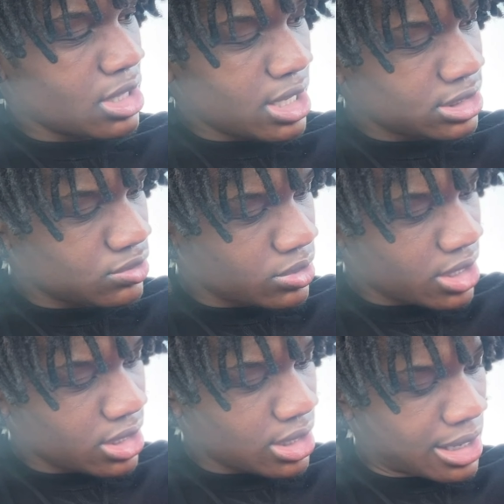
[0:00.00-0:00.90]
yeah i just went
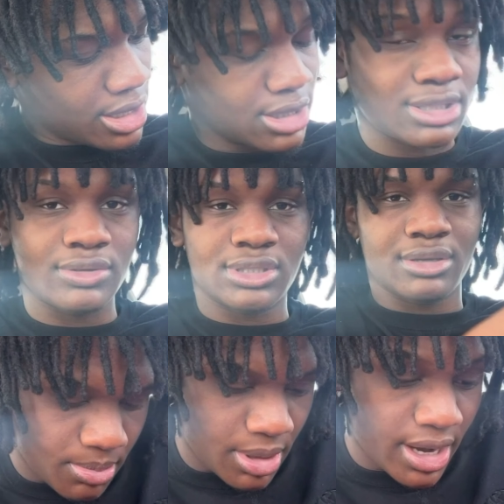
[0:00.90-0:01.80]
ahead and got it because i was
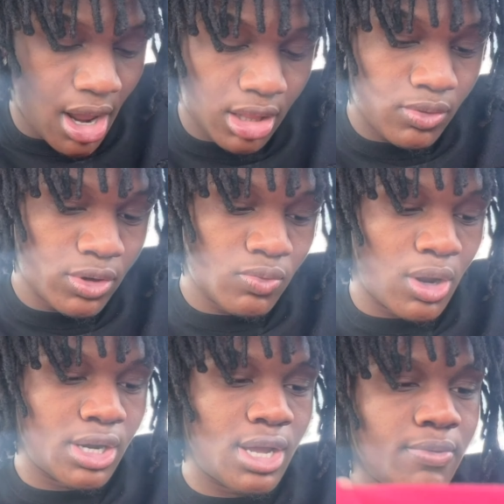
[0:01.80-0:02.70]
like planet hollywood why not